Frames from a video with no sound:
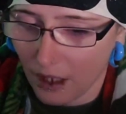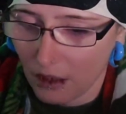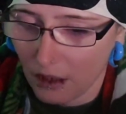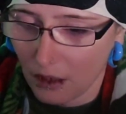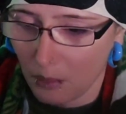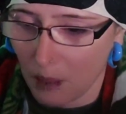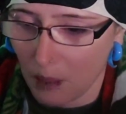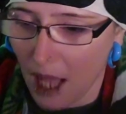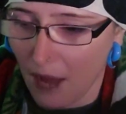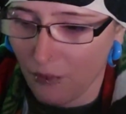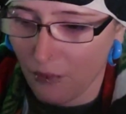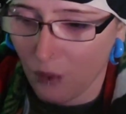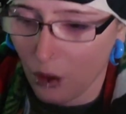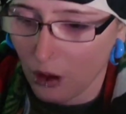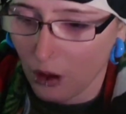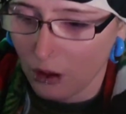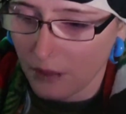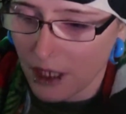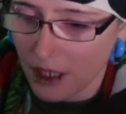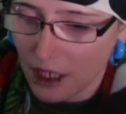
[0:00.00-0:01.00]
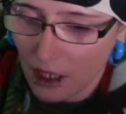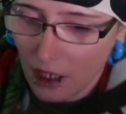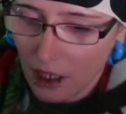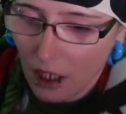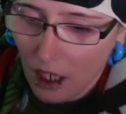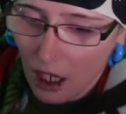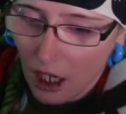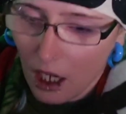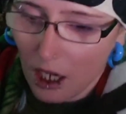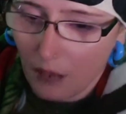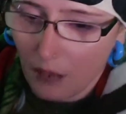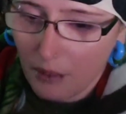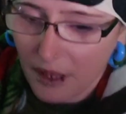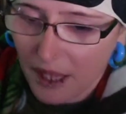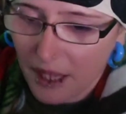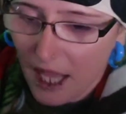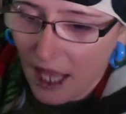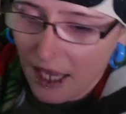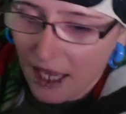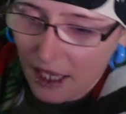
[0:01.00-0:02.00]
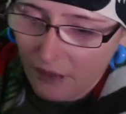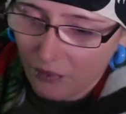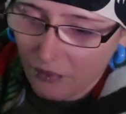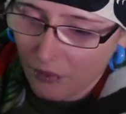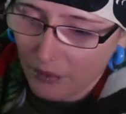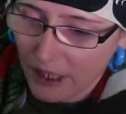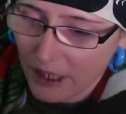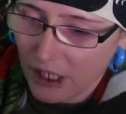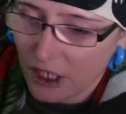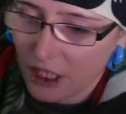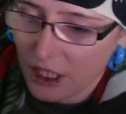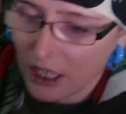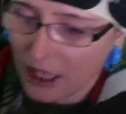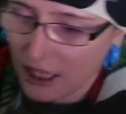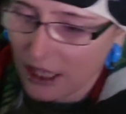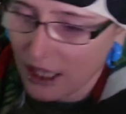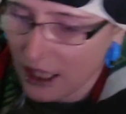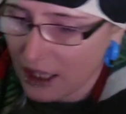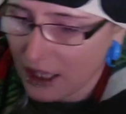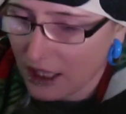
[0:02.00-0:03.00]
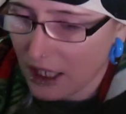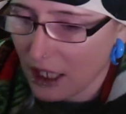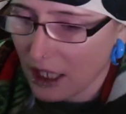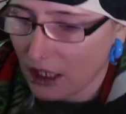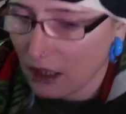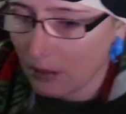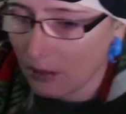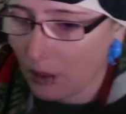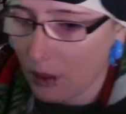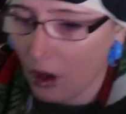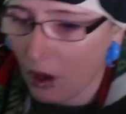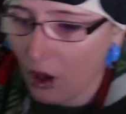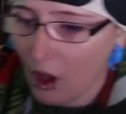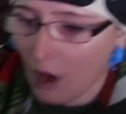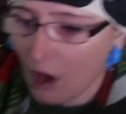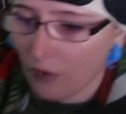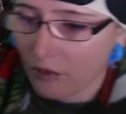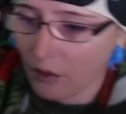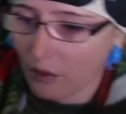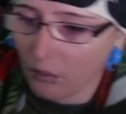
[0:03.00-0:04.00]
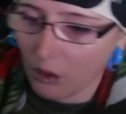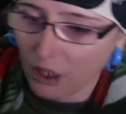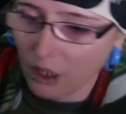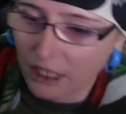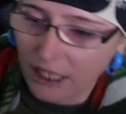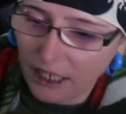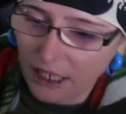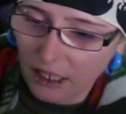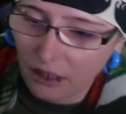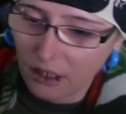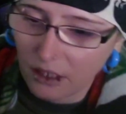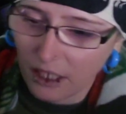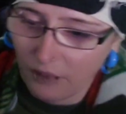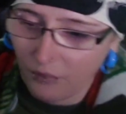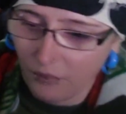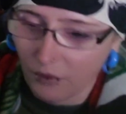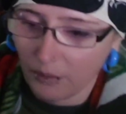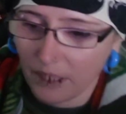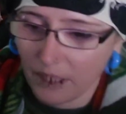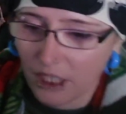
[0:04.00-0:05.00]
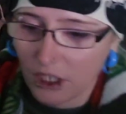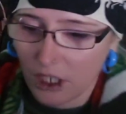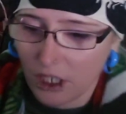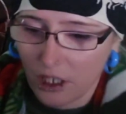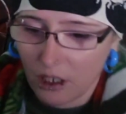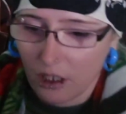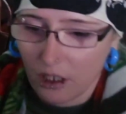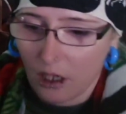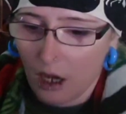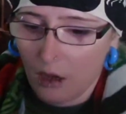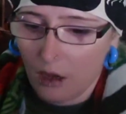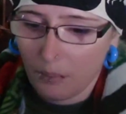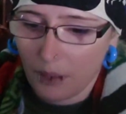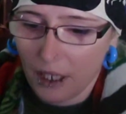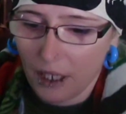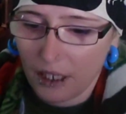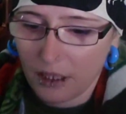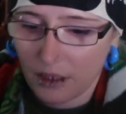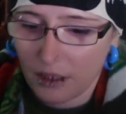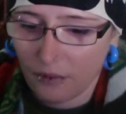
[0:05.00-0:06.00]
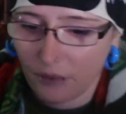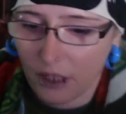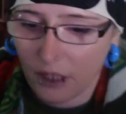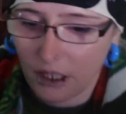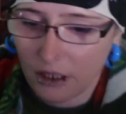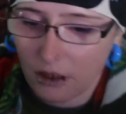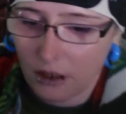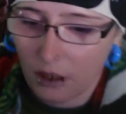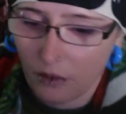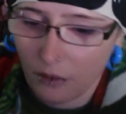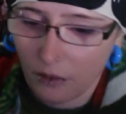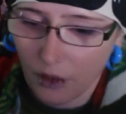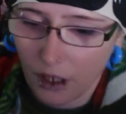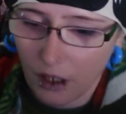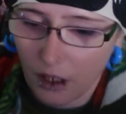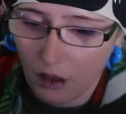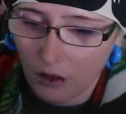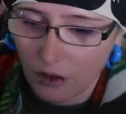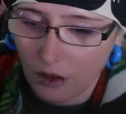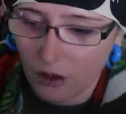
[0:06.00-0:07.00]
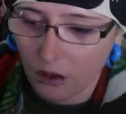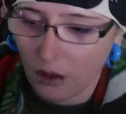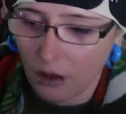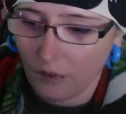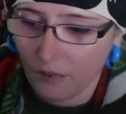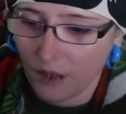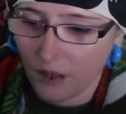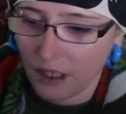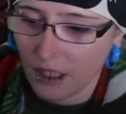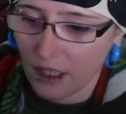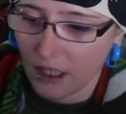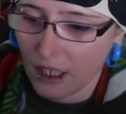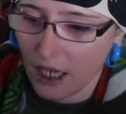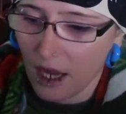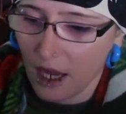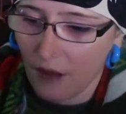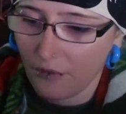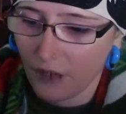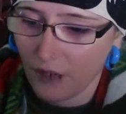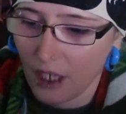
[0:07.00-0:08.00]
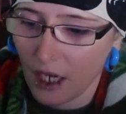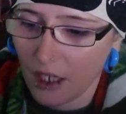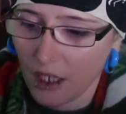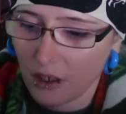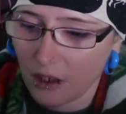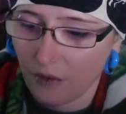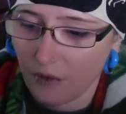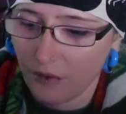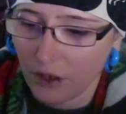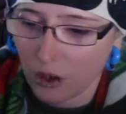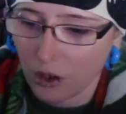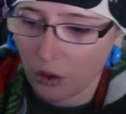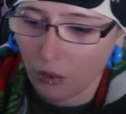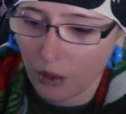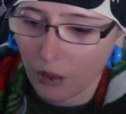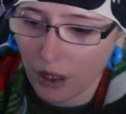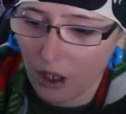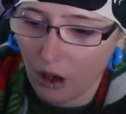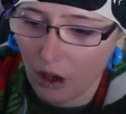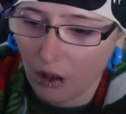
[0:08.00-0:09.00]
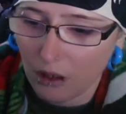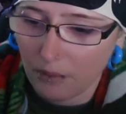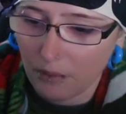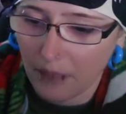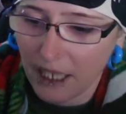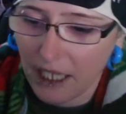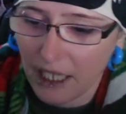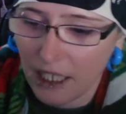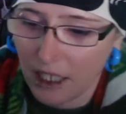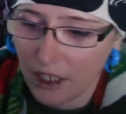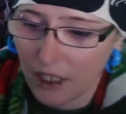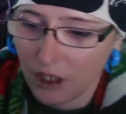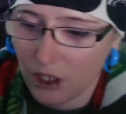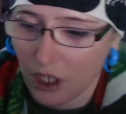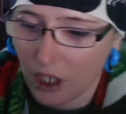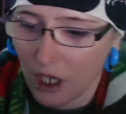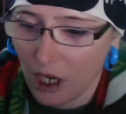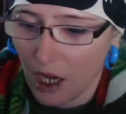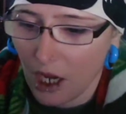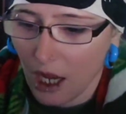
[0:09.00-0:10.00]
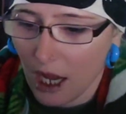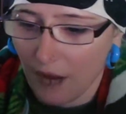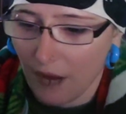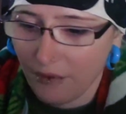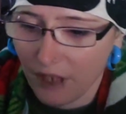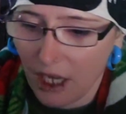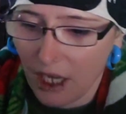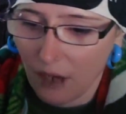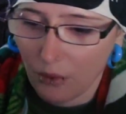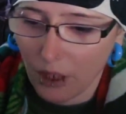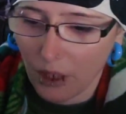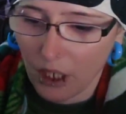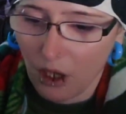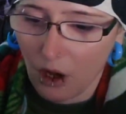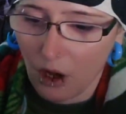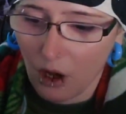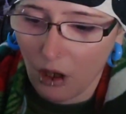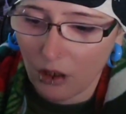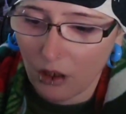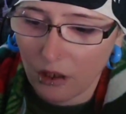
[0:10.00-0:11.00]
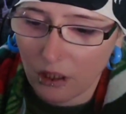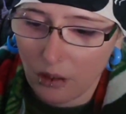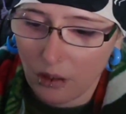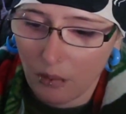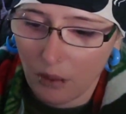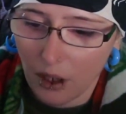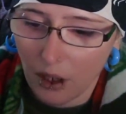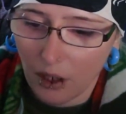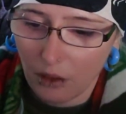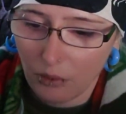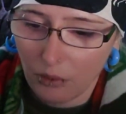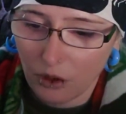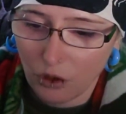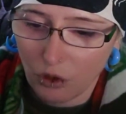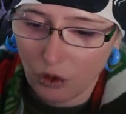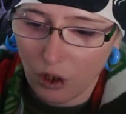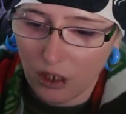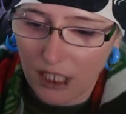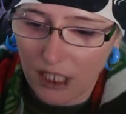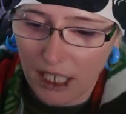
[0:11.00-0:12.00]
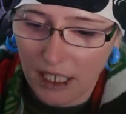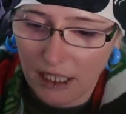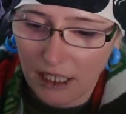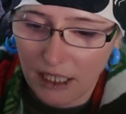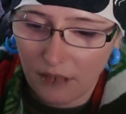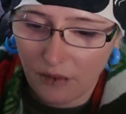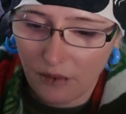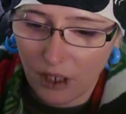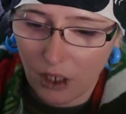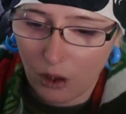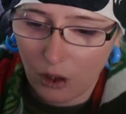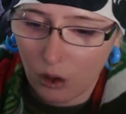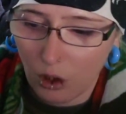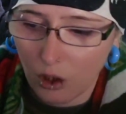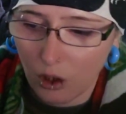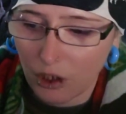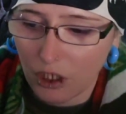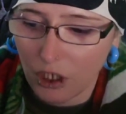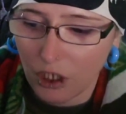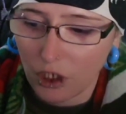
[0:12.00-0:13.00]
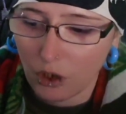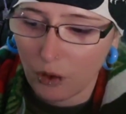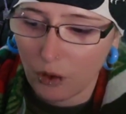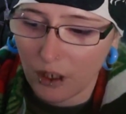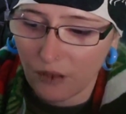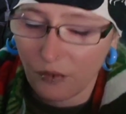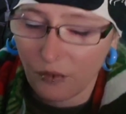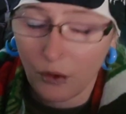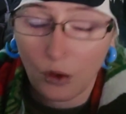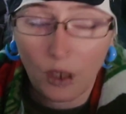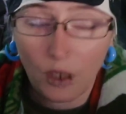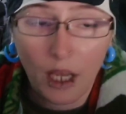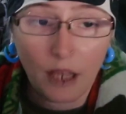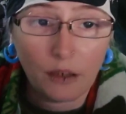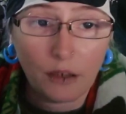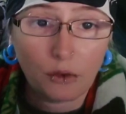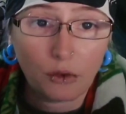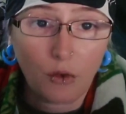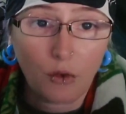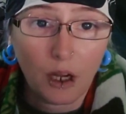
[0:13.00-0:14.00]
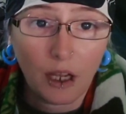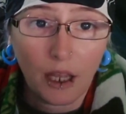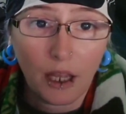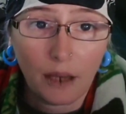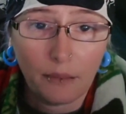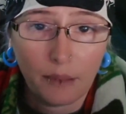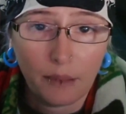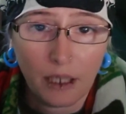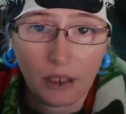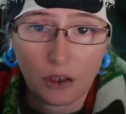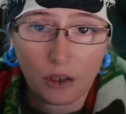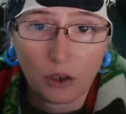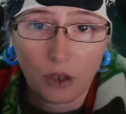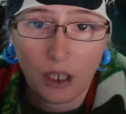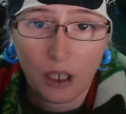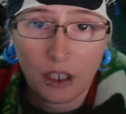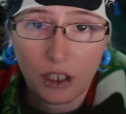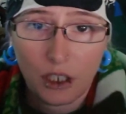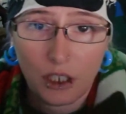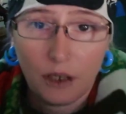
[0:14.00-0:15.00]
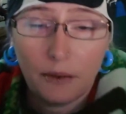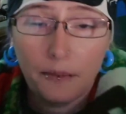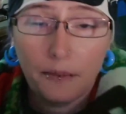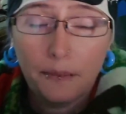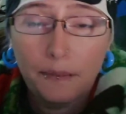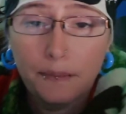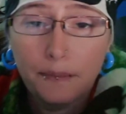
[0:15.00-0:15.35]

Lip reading: the platforms. But that information is accessible. For more detailed information and a comprehensive list of recalls, you can visit the FDA's official recalls page. FDA recalls, market withdrawals, and safety alerts, U.S. Food and Drug Administration.